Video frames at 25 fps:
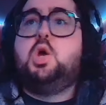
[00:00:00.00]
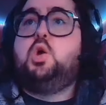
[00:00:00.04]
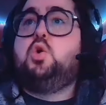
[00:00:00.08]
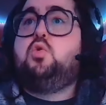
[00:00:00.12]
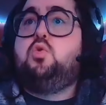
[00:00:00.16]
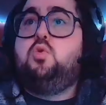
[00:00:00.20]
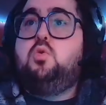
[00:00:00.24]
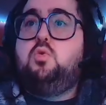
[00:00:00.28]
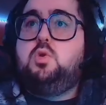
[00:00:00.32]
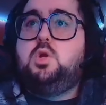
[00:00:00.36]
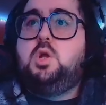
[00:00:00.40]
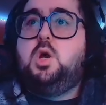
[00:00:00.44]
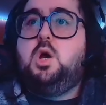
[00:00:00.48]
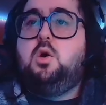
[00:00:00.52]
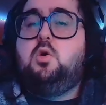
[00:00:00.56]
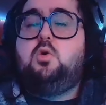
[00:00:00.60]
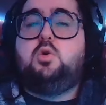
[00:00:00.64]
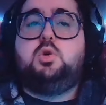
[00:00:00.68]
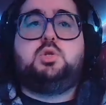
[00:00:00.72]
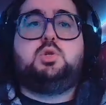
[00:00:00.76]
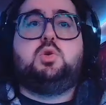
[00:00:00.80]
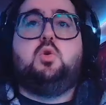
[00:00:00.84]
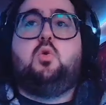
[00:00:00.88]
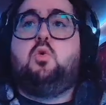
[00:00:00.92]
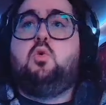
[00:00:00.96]
Who
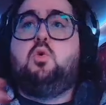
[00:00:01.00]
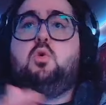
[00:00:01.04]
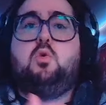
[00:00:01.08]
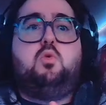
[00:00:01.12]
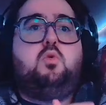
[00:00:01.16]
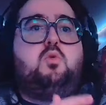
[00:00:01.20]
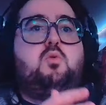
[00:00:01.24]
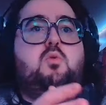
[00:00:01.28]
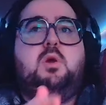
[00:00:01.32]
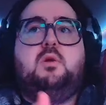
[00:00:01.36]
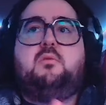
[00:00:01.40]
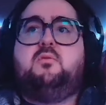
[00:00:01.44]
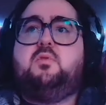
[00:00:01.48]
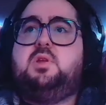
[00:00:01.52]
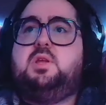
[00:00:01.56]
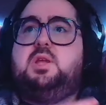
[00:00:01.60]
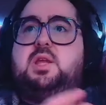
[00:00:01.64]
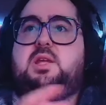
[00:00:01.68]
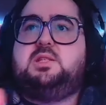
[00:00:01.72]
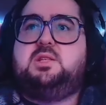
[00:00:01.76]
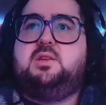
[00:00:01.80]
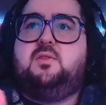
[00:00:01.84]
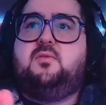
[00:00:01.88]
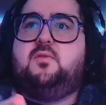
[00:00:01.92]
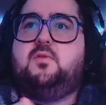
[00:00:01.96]
knows? Or whoever
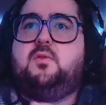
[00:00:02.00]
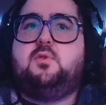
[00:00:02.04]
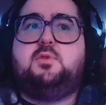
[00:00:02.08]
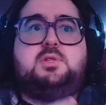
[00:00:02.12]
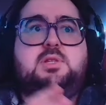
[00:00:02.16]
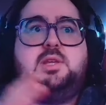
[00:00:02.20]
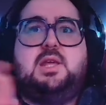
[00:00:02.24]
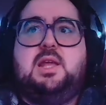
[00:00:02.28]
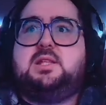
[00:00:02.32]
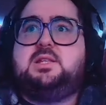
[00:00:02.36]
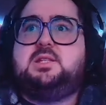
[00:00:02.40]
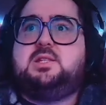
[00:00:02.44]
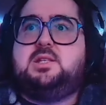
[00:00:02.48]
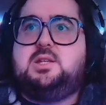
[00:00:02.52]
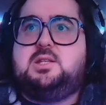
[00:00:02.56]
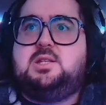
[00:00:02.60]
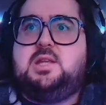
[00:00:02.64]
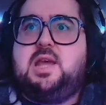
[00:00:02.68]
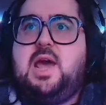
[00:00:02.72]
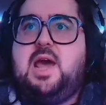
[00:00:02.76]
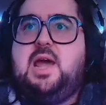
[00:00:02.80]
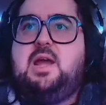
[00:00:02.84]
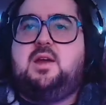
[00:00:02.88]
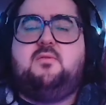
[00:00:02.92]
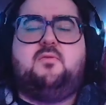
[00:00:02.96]
gets it first gets the
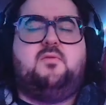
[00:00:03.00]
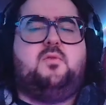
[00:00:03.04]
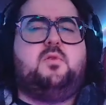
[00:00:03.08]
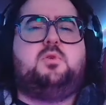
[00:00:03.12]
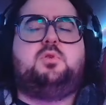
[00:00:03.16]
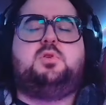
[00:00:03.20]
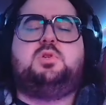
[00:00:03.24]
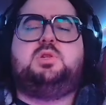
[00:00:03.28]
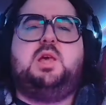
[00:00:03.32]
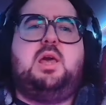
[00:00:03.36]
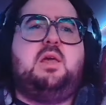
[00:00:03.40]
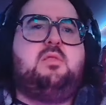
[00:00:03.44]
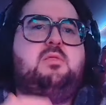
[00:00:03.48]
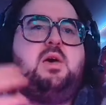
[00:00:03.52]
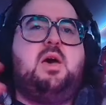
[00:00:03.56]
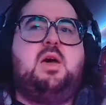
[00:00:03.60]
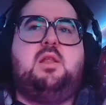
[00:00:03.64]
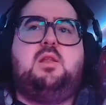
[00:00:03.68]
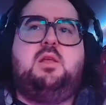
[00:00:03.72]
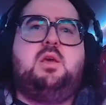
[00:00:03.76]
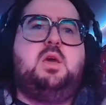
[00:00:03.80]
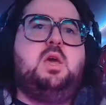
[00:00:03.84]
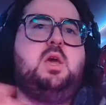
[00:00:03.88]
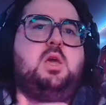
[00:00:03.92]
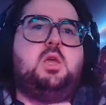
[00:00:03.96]
tag first, and then,